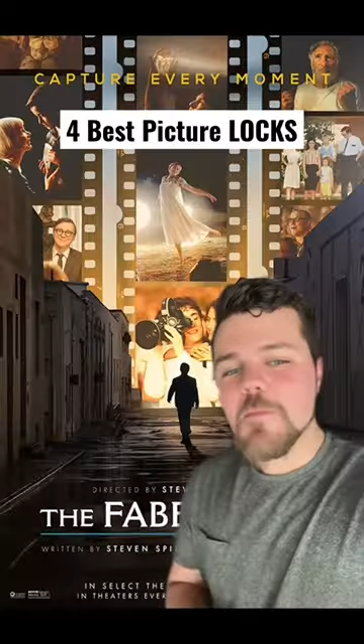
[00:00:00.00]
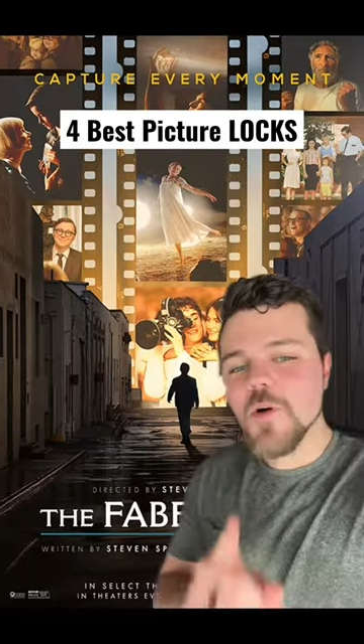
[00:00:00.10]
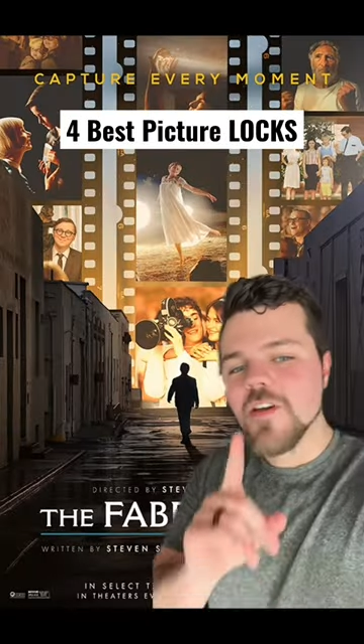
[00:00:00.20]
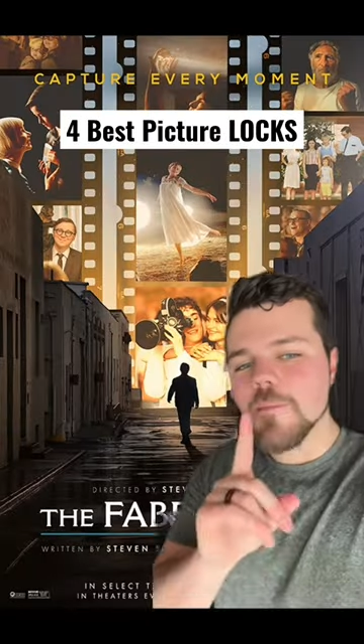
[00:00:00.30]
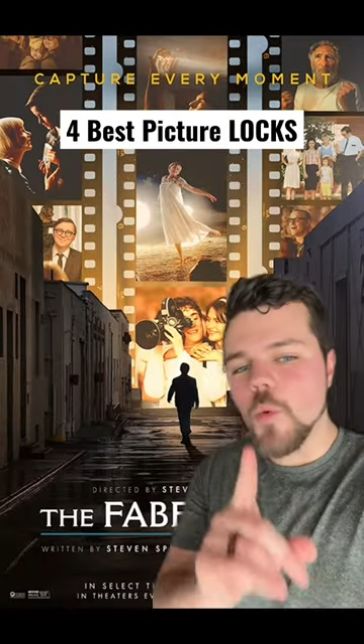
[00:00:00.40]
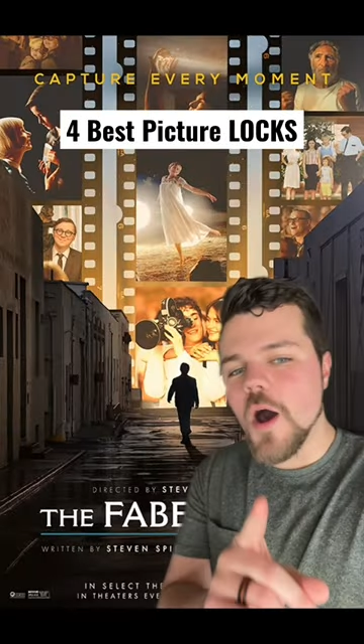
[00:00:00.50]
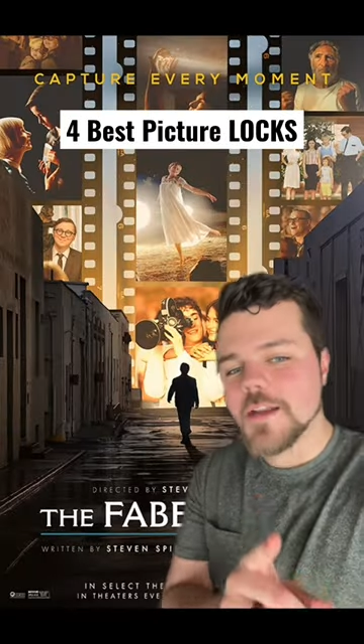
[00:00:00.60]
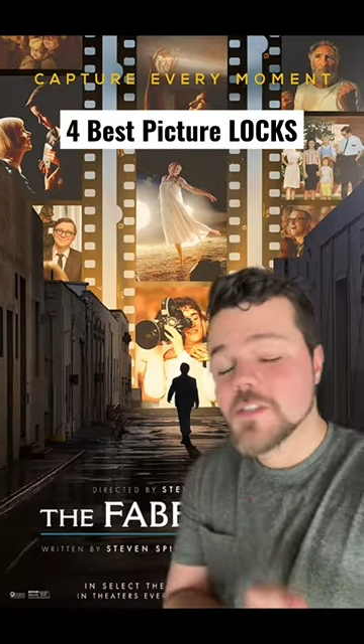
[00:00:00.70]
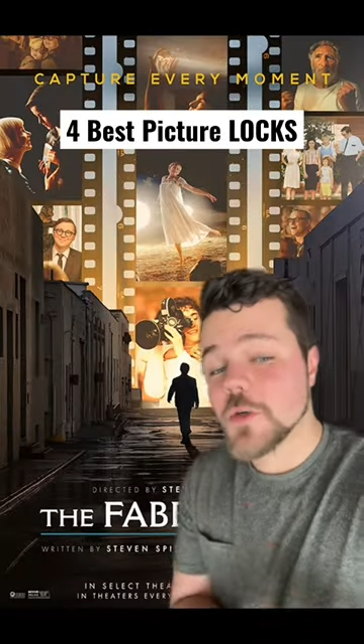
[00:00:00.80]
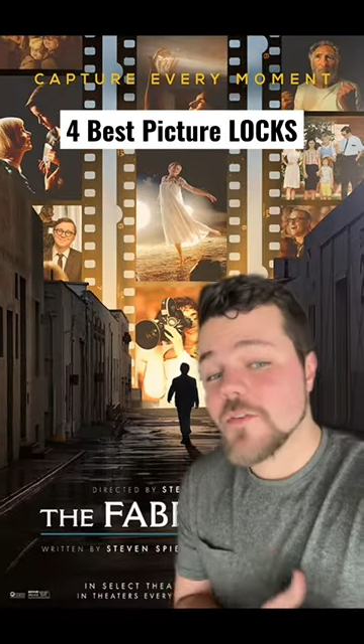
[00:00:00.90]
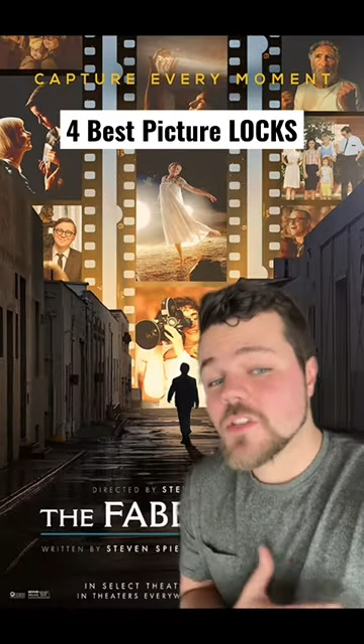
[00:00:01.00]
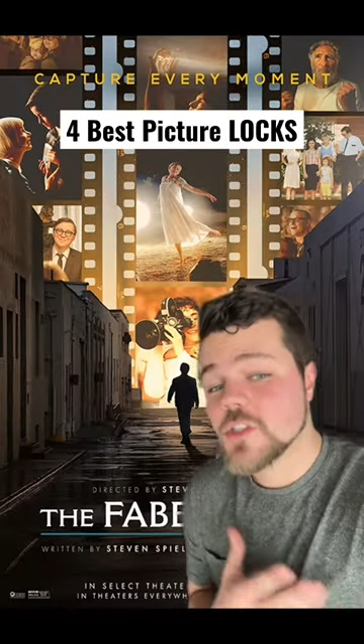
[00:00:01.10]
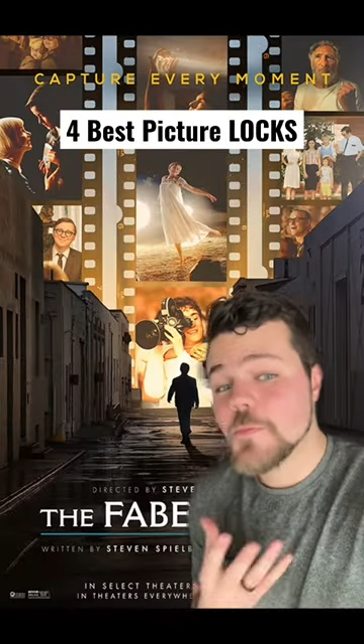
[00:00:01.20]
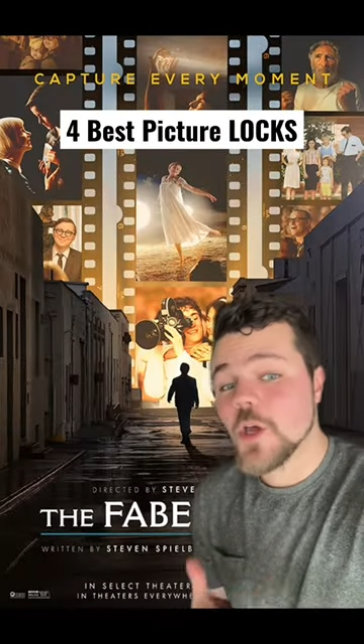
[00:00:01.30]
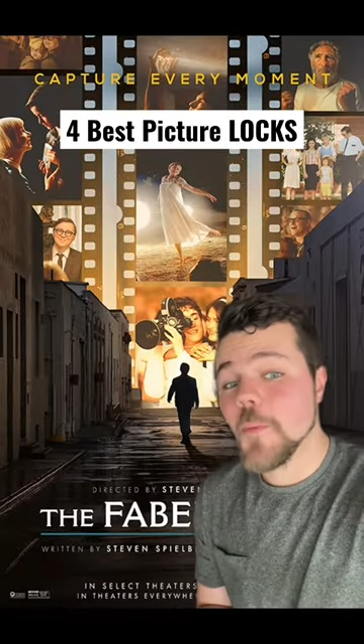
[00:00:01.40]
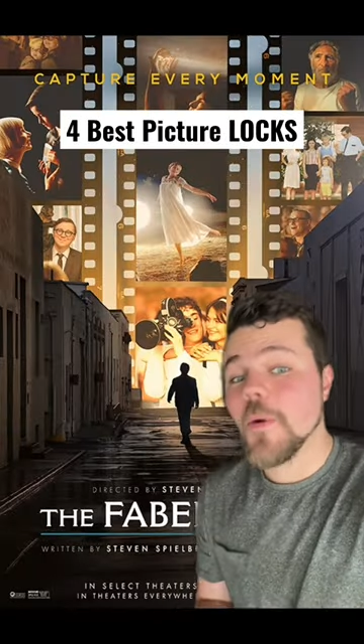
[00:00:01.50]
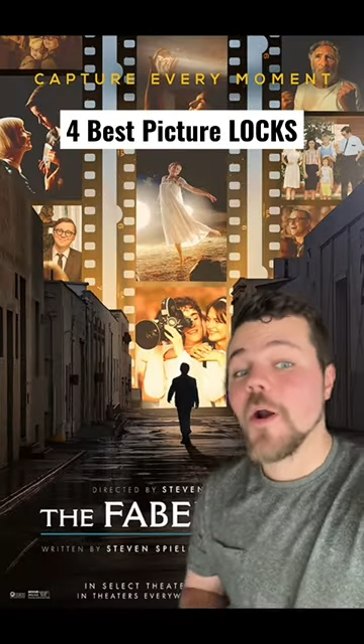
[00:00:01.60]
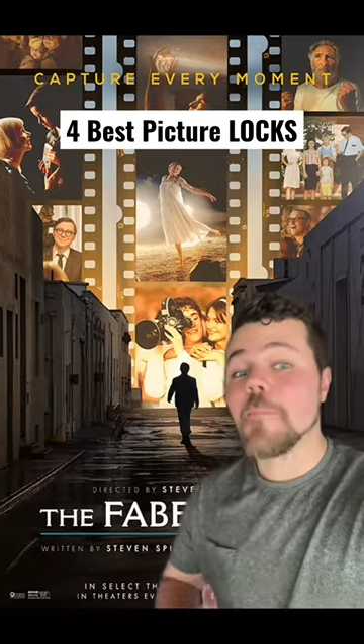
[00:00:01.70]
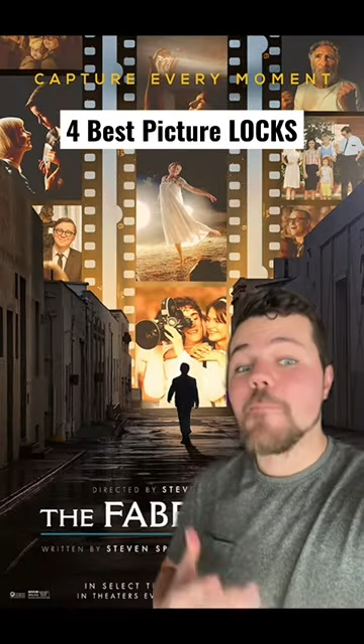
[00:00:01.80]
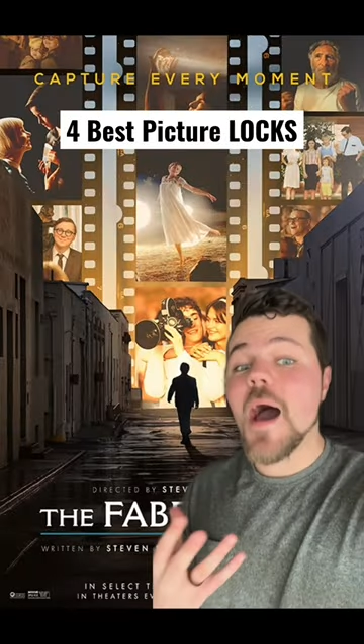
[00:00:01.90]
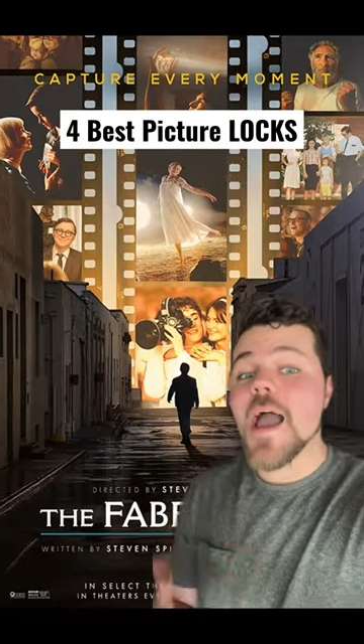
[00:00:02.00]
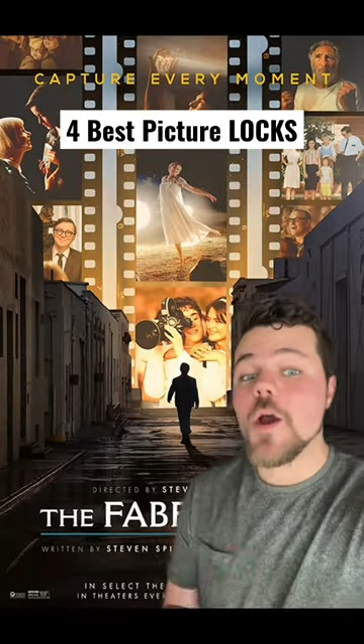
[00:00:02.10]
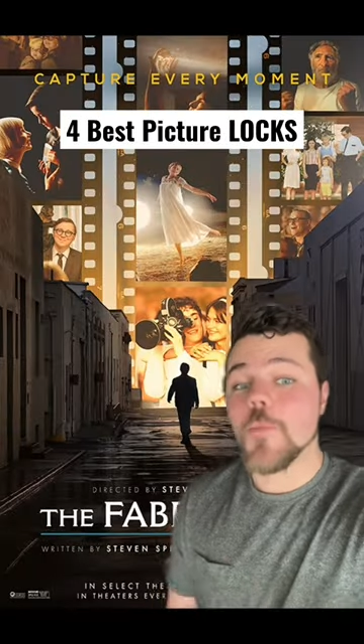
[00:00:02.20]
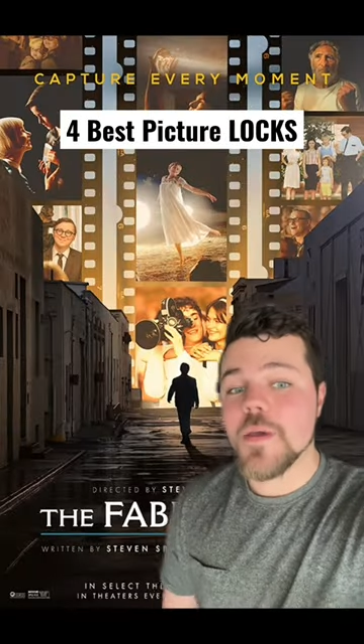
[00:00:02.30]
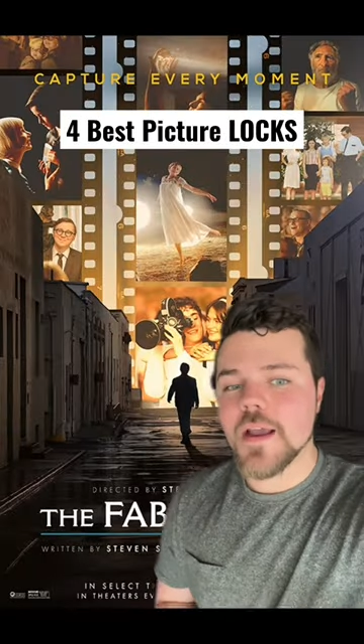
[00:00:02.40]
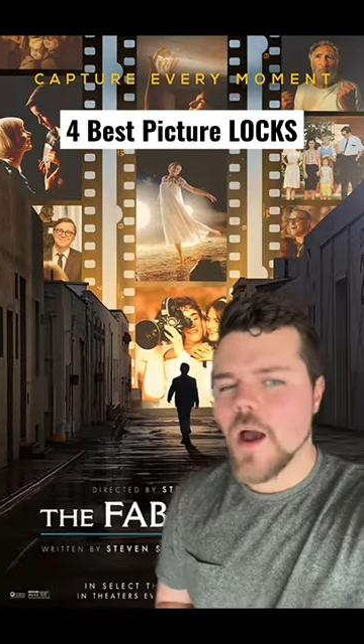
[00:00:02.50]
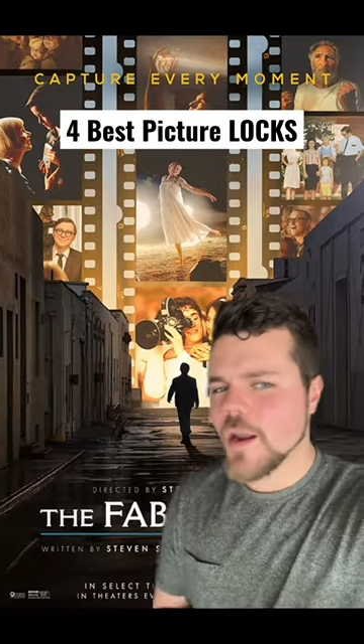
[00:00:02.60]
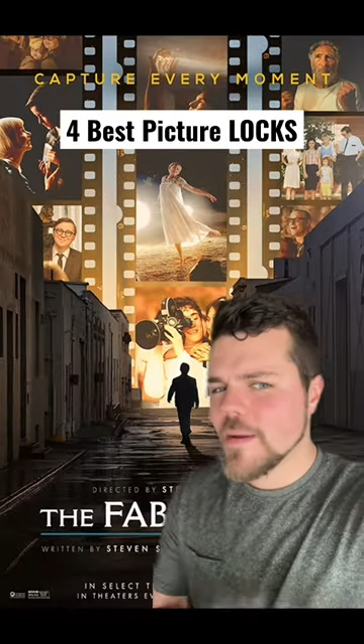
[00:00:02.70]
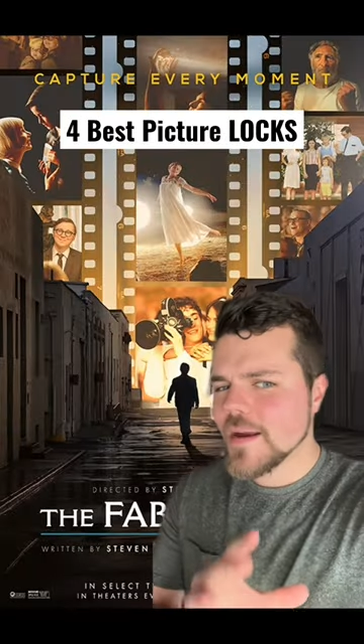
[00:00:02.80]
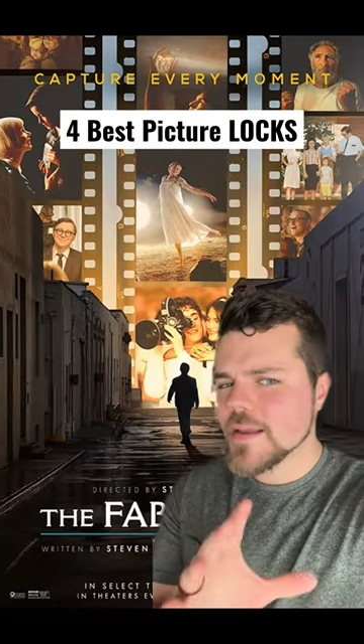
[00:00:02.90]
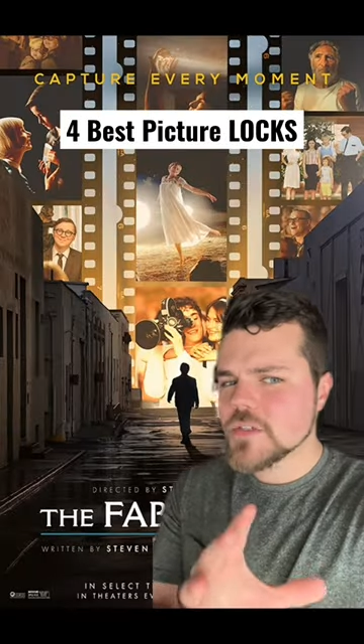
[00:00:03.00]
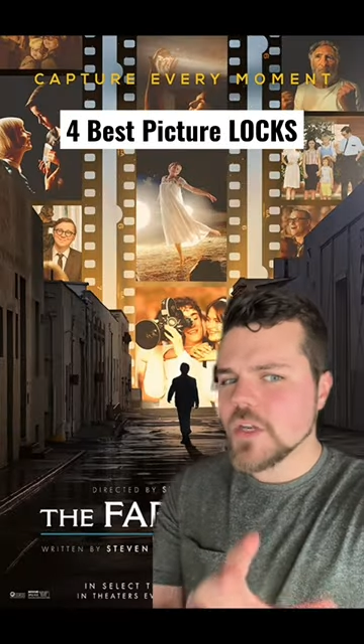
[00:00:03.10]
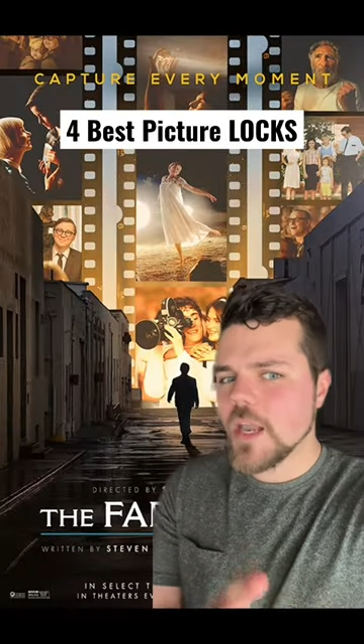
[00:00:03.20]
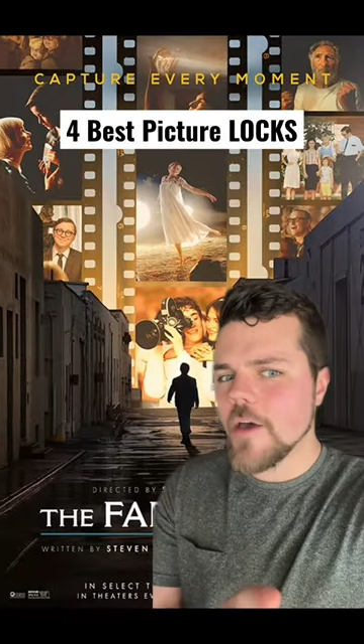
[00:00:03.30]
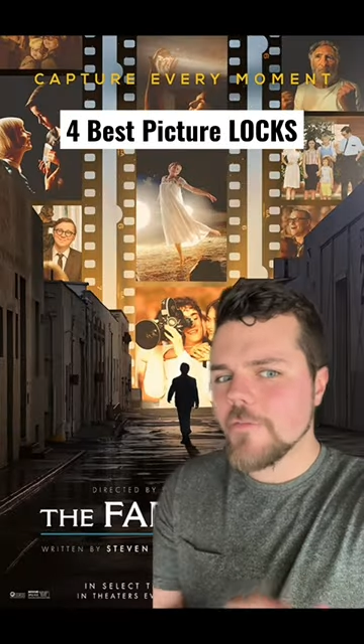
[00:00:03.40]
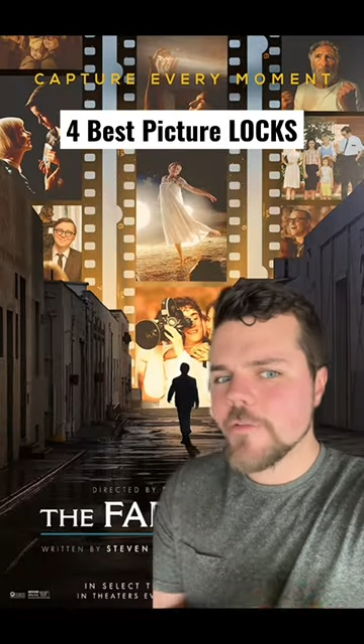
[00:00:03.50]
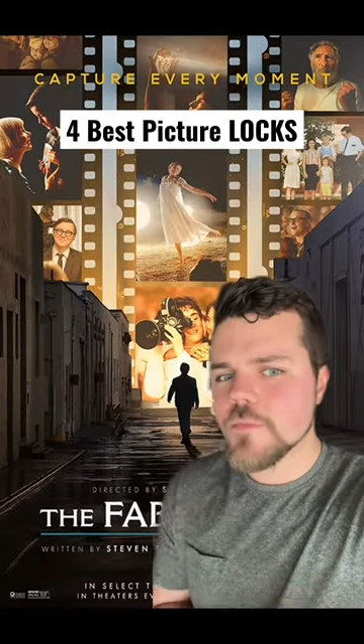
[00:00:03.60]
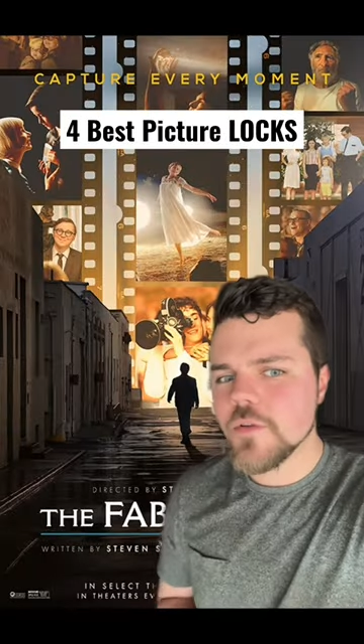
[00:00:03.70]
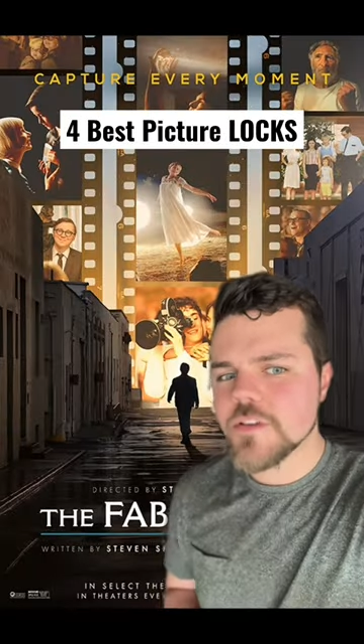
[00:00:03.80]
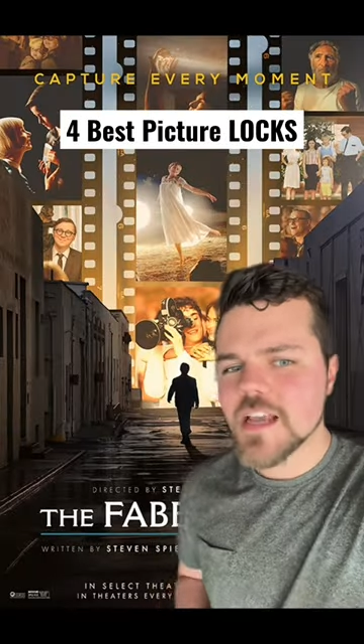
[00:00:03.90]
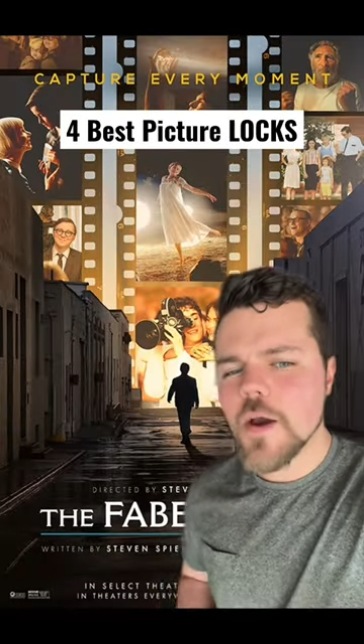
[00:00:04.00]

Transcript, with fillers: Movie number one, sort of a Spielberg biopic, all about his love for movies,